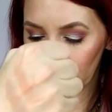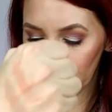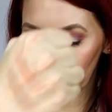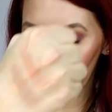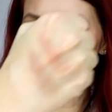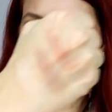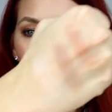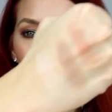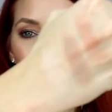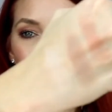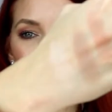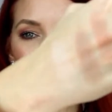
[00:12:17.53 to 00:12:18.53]
they're,
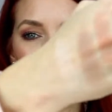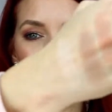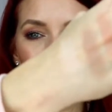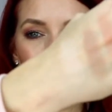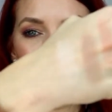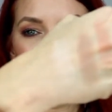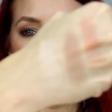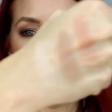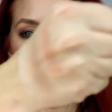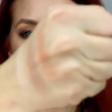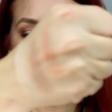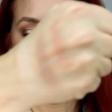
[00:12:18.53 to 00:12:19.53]
you know,
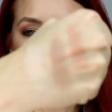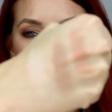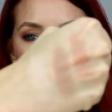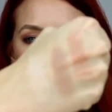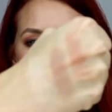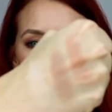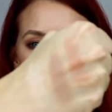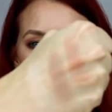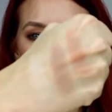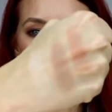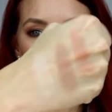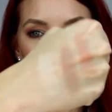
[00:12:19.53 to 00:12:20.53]
really just
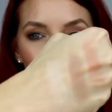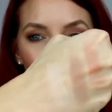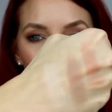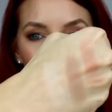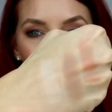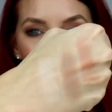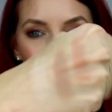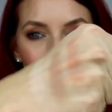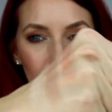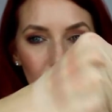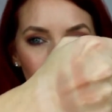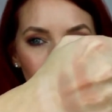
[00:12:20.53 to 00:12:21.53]
smooth,
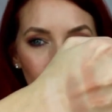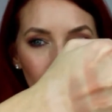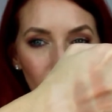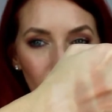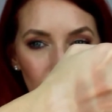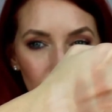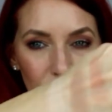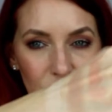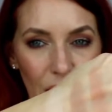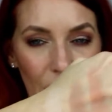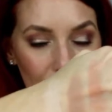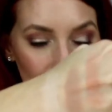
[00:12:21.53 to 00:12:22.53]
buttery
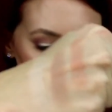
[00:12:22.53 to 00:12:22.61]
colors. I